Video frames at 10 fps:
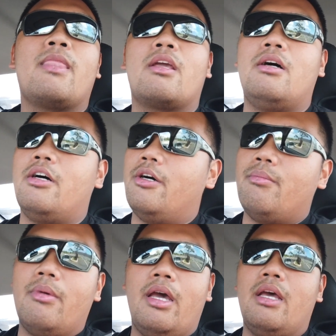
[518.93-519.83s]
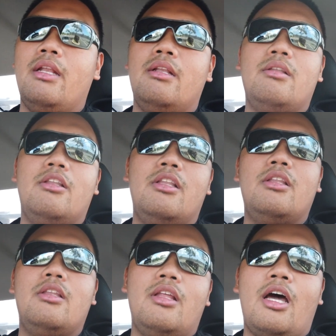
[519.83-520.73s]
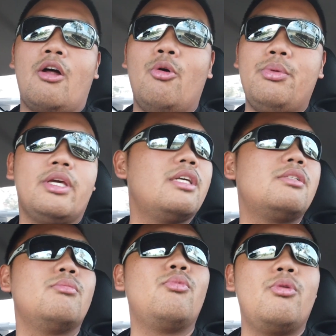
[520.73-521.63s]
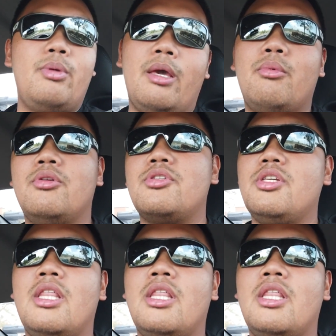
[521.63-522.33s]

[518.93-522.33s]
and I hope you guys will be able to see